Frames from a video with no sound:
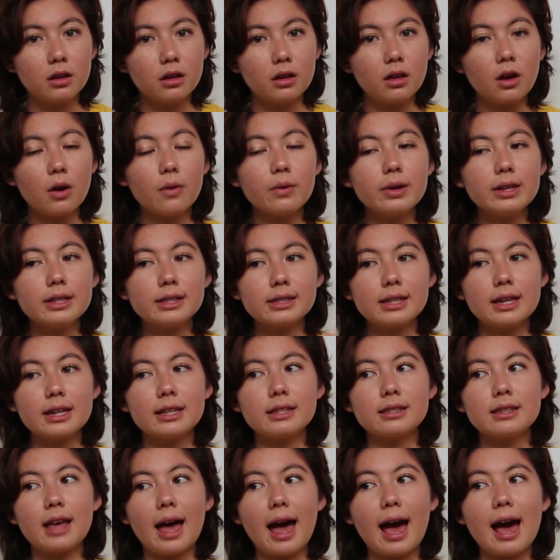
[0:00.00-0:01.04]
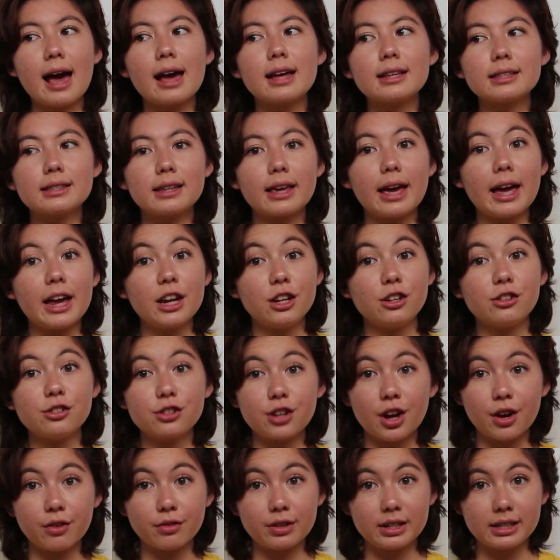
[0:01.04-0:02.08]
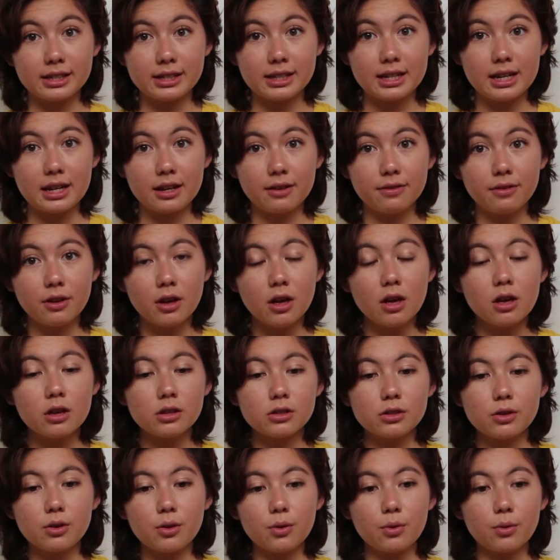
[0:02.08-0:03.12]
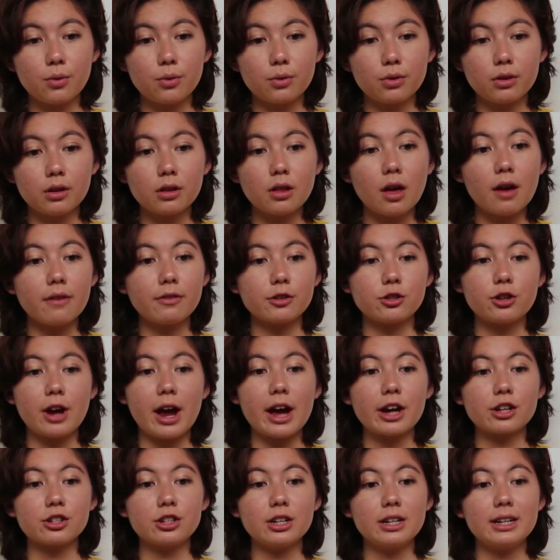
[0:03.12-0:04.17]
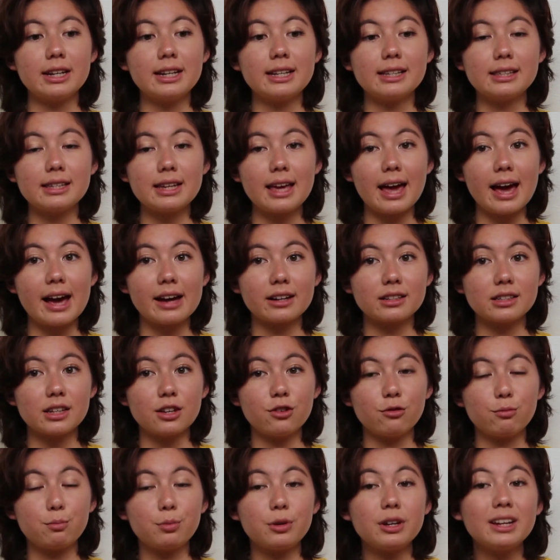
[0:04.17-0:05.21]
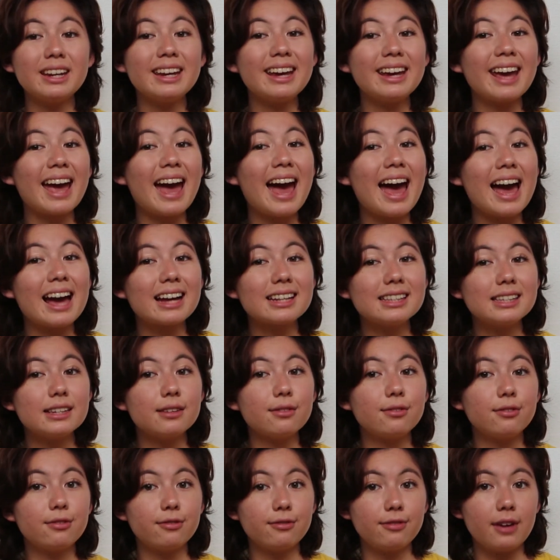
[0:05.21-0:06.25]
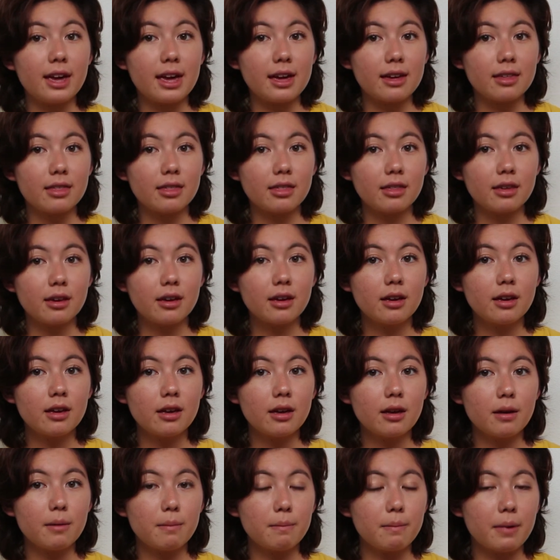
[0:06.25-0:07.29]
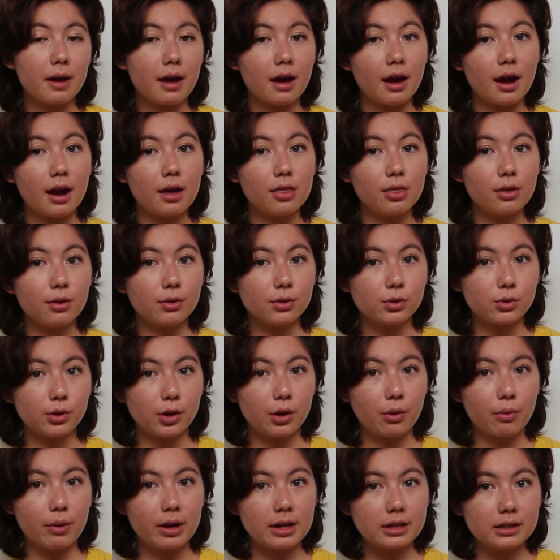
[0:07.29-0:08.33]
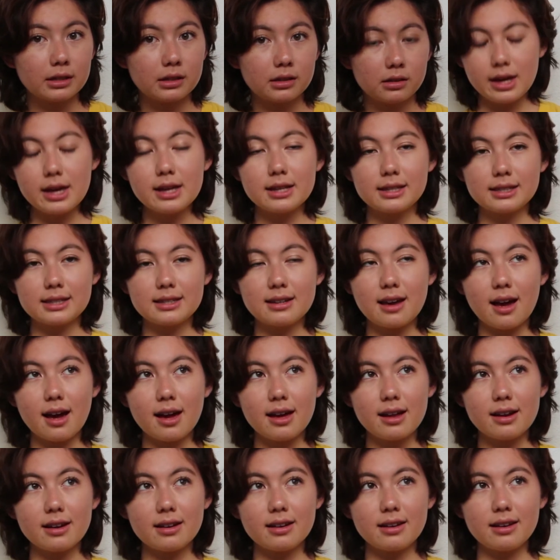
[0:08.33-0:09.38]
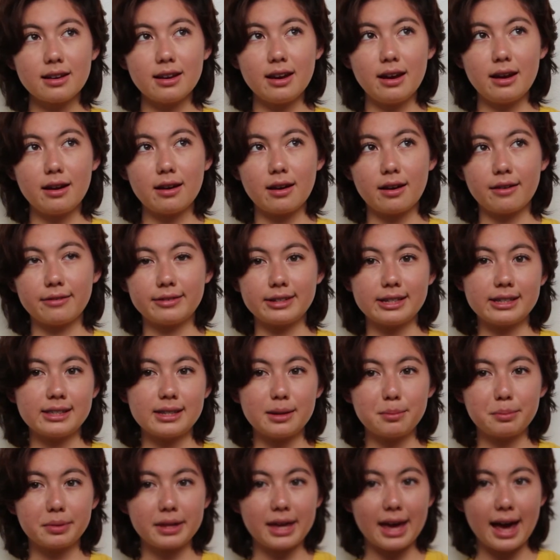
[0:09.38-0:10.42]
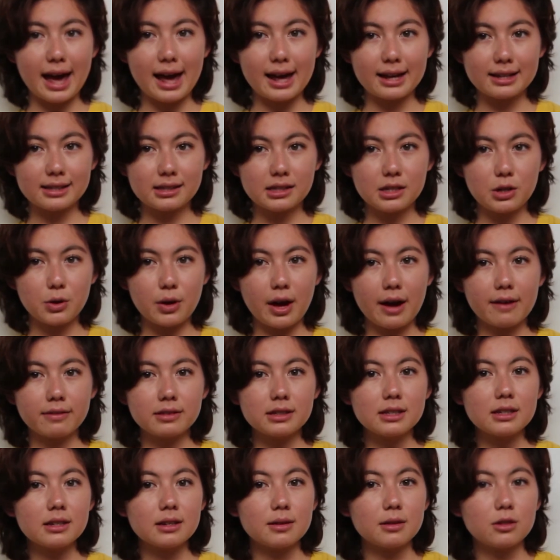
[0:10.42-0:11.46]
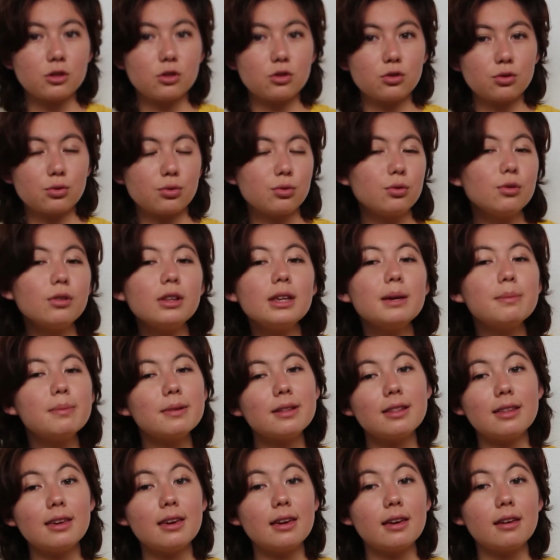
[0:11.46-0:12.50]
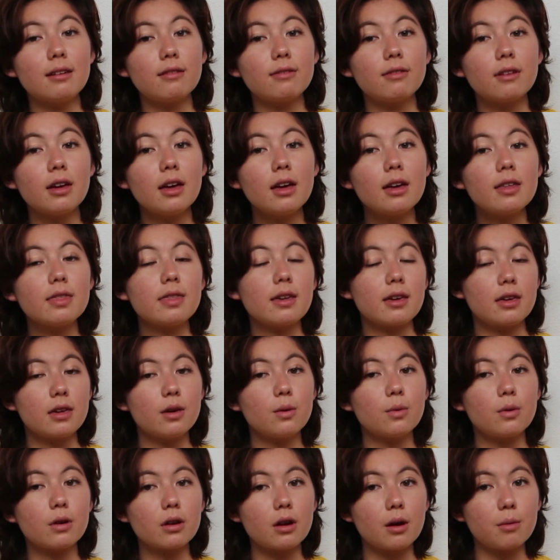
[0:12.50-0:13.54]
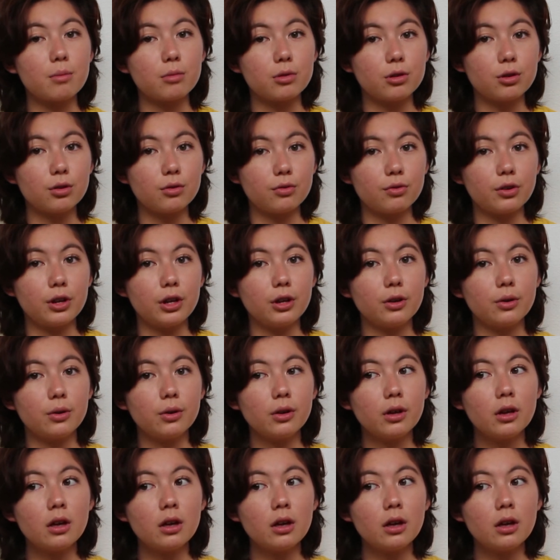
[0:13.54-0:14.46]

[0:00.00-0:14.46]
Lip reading: He always says, ask and you shall receive. So the law of attraction is the act of putting active faith behind those requests. It's not enough to simply ask. You have to truly believe that He will come through for you.